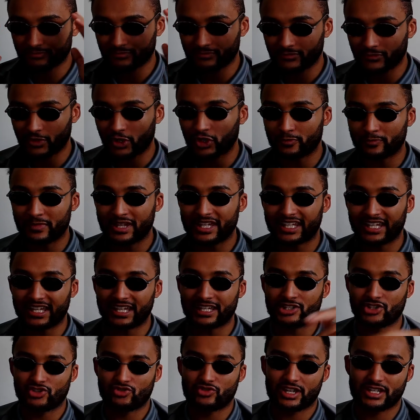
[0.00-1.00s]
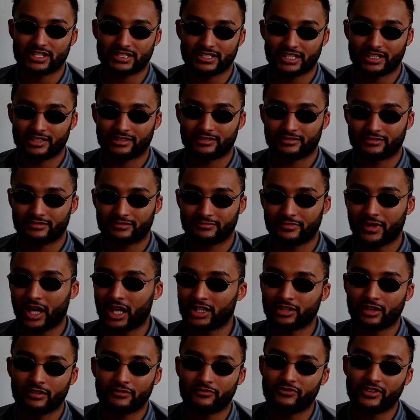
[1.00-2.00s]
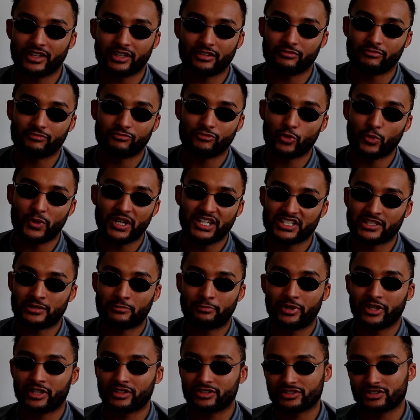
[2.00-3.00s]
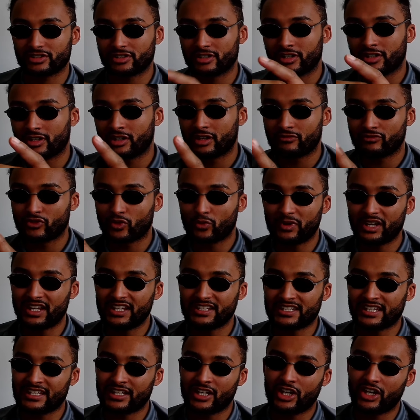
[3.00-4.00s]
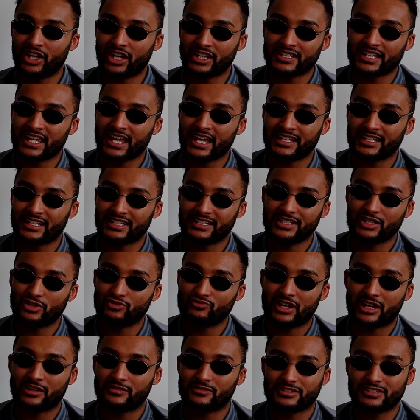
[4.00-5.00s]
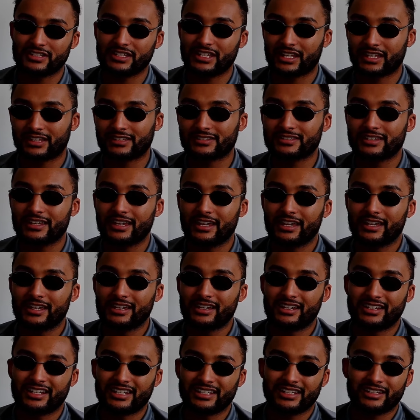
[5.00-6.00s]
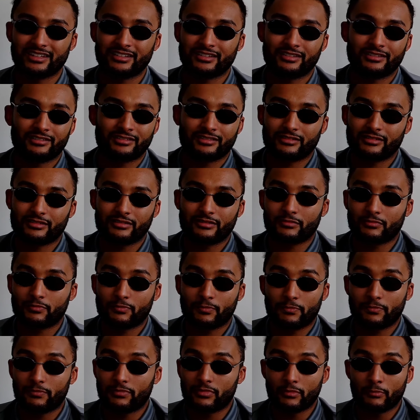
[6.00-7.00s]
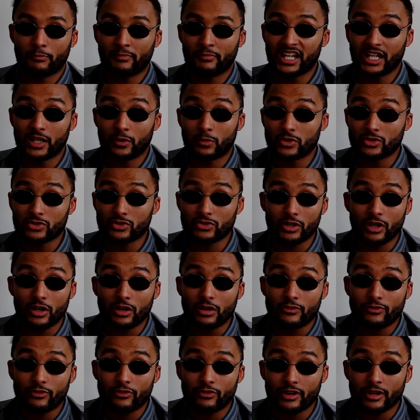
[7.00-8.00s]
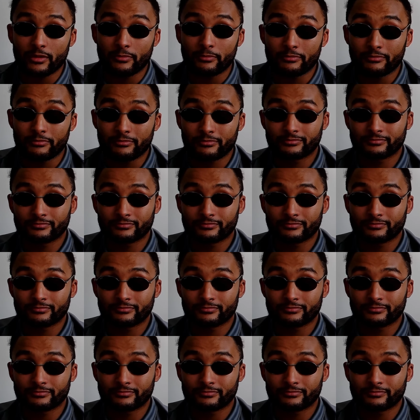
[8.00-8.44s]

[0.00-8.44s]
could make it interesting. But I don't think Ruiz can punch. Ruiz didn't hurt his hand until round 6. And he didn't. Miller was all over him.